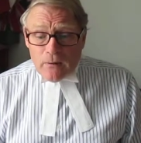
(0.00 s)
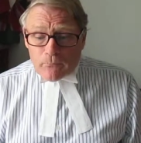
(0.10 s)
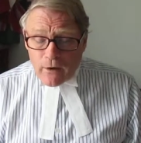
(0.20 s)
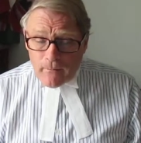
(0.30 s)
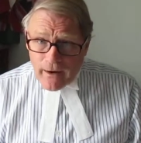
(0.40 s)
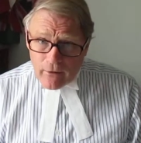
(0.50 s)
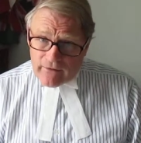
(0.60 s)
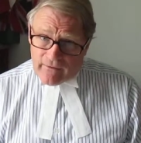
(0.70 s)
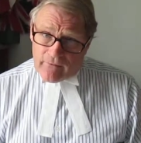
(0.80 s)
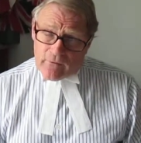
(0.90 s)
Primarily
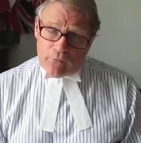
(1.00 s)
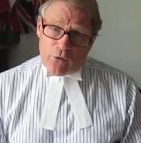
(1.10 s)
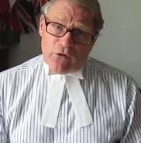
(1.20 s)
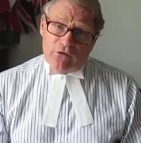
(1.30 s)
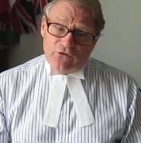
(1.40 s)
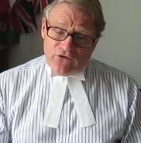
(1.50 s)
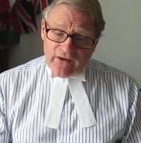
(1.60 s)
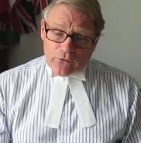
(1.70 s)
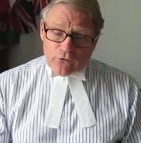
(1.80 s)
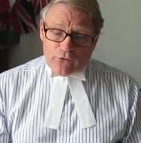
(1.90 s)
then, the book
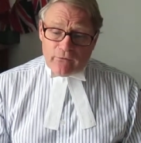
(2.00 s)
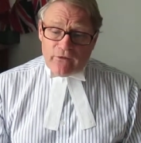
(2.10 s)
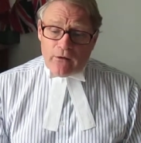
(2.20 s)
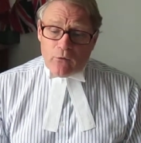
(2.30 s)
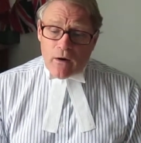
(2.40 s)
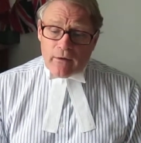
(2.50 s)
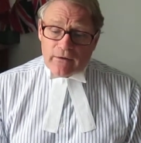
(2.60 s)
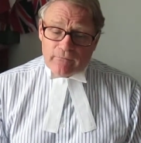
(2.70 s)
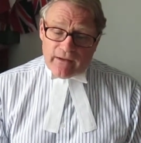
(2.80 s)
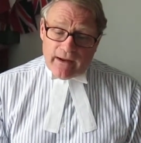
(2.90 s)
deals with the acquiring
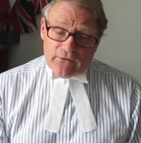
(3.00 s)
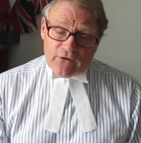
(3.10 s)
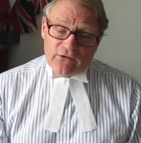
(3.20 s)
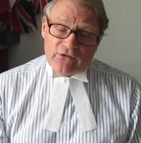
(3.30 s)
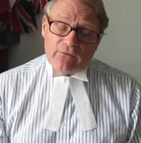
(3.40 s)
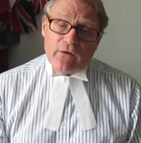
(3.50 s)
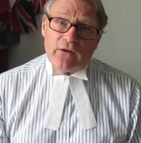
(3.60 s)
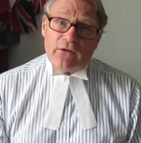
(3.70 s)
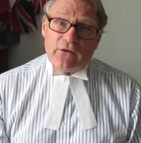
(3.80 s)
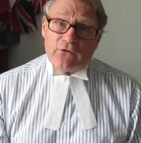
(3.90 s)
of land and is
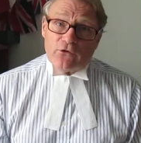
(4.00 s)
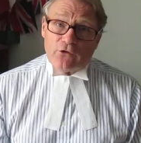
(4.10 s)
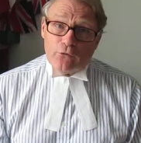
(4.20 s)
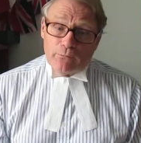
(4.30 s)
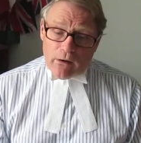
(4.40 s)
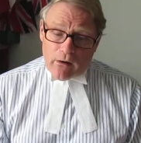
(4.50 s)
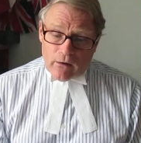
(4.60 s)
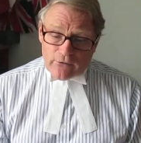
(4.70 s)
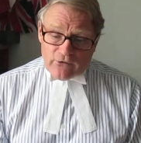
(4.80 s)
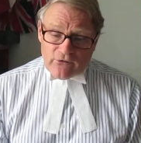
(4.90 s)
divided into two
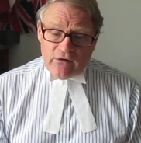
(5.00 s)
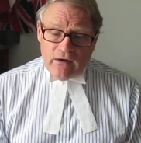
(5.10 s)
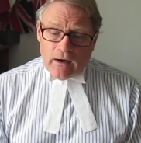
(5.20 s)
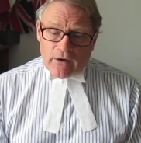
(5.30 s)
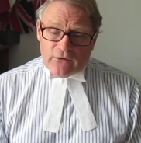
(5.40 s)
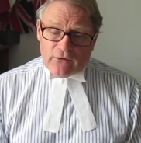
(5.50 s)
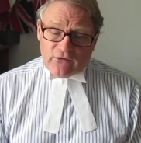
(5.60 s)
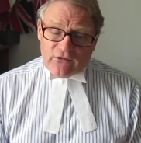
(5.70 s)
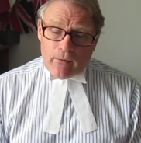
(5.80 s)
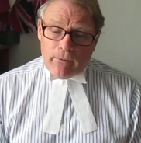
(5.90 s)
parts under the
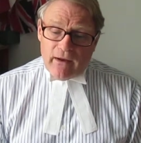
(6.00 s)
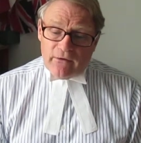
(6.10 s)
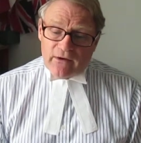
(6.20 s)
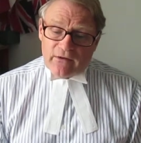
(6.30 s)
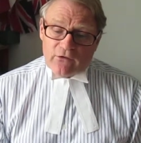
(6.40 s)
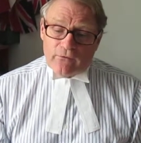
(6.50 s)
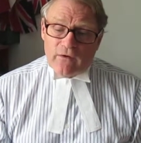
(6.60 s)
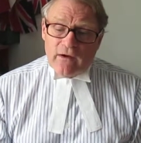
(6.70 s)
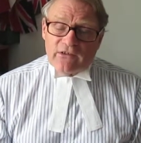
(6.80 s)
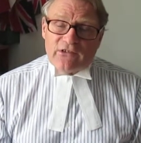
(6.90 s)
subheadings of
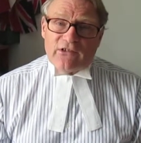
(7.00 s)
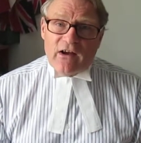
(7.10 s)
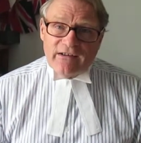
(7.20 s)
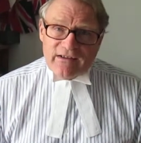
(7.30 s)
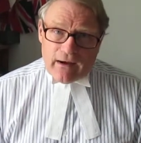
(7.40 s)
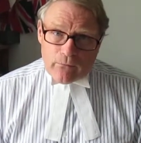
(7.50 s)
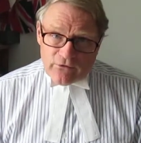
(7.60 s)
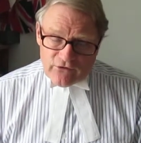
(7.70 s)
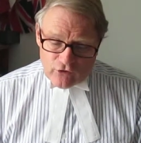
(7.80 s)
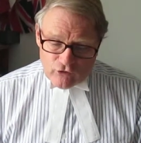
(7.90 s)
site
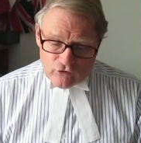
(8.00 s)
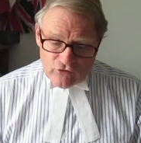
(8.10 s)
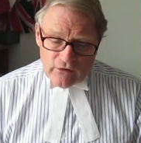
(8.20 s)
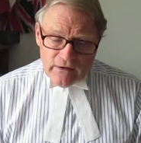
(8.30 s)
acquisition